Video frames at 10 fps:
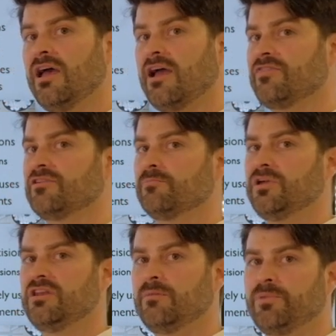And they're
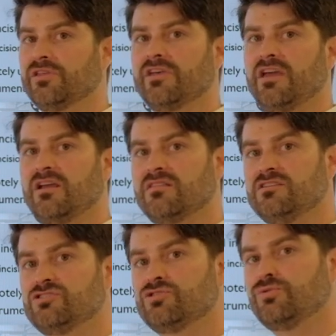manipulating
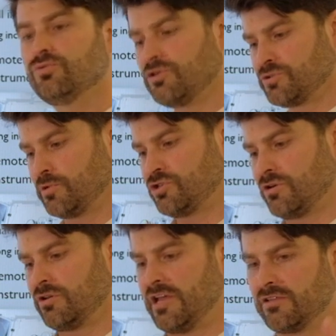these tools, which
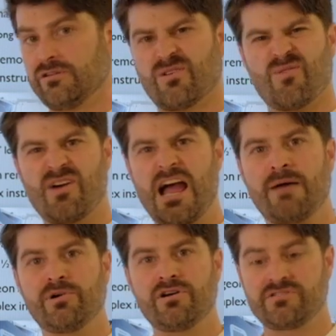are like little
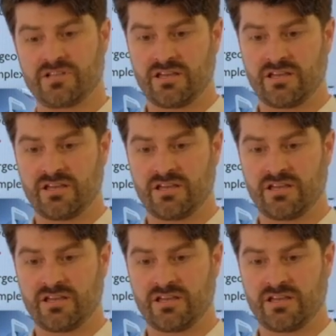grabbers,